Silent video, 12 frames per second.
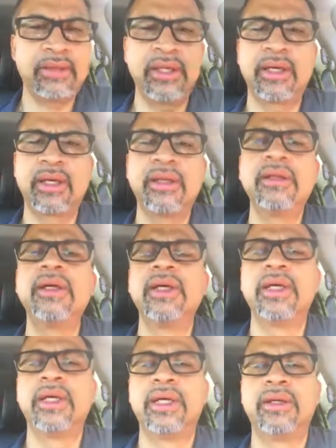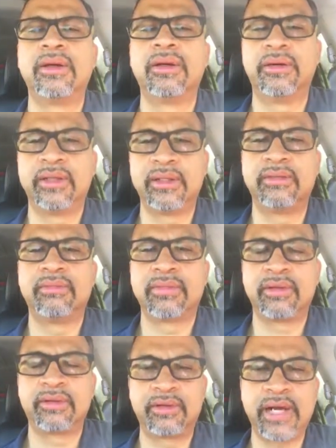taken, in
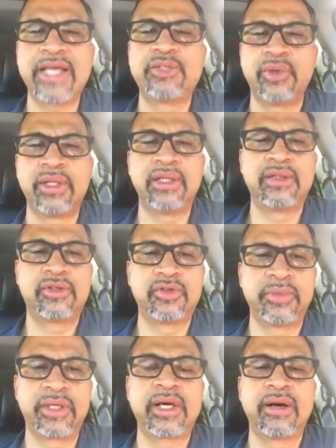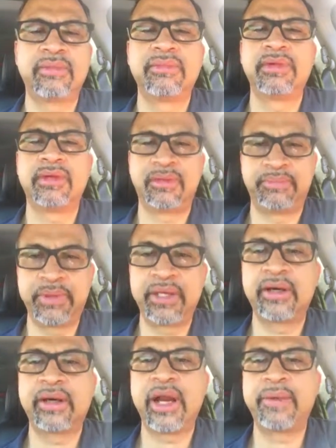gradually to become
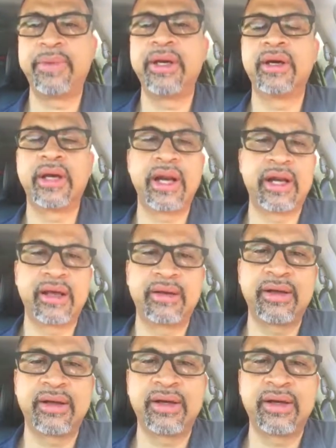bigger and bigger, and